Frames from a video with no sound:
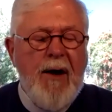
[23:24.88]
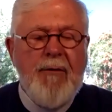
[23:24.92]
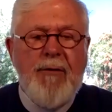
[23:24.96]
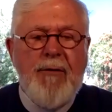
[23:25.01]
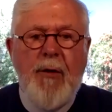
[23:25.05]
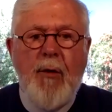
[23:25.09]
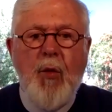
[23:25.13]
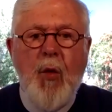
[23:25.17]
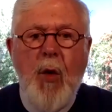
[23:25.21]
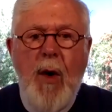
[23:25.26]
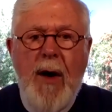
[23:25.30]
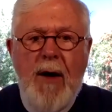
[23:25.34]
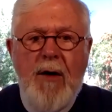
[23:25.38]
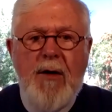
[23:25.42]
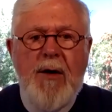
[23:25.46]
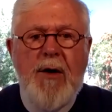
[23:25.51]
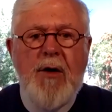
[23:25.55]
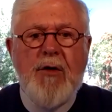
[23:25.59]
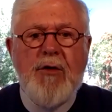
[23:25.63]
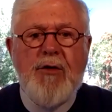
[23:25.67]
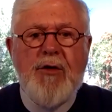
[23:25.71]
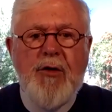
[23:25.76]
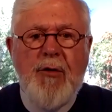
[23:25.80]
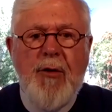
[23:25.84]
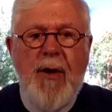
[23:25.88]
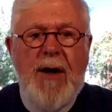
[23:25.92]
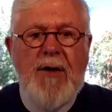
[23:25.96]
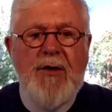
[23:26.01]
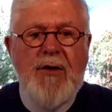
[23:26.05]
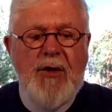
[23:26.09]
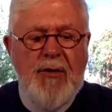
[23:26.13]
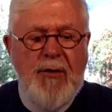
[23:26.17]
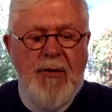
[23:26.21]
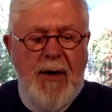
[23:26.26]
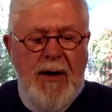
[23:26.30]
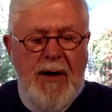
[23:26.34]
For where your
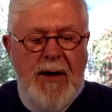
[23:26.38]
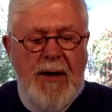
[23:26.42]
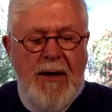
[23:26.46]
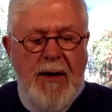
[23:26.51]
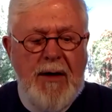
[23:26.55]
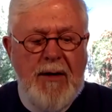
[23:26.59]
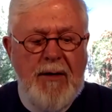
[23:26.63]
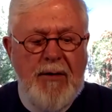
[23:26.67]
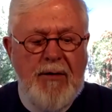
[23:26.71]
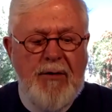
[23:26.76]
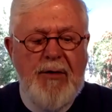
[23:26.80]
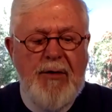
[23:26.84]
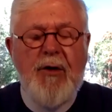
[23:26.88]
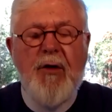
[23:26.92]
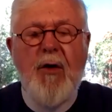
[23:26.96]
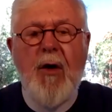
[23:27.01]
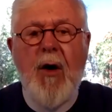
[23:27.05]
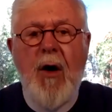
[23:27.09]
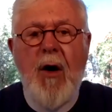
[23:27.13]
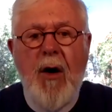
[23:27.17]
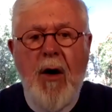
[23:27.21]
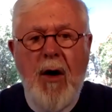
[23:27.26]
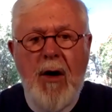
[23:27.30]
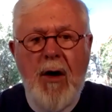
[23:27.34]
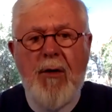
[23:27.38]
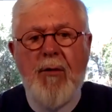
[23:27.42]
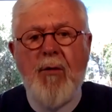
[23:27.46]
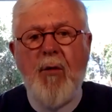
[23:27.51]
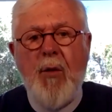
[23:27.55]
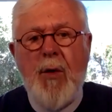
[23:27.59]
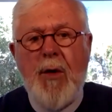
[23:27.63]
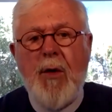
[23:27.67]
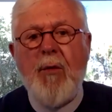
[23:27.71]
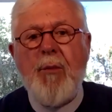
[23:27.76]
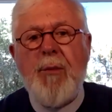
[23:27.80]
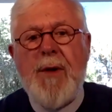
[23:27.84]
treasure is, your heart
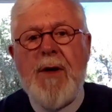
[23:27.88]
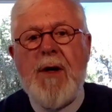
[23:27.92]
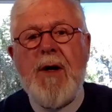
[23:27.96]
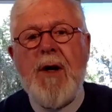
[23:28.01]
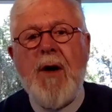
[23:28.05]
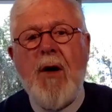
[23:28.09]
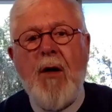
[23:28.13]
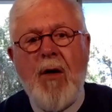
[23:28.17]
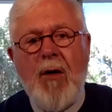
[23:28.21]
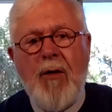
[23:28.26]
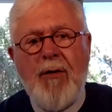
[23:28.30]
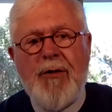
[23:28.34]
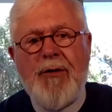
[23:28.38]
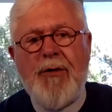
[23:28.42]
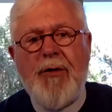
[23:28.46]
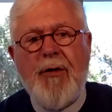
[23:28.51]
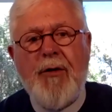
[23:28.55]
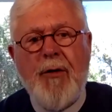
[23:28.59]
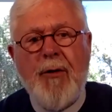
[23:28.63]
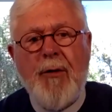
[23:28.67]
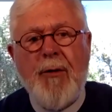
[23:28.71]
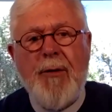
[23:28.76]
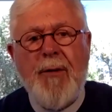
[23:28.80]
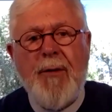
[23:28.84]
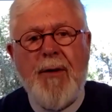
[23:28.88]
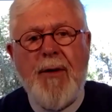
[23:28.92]
will be also.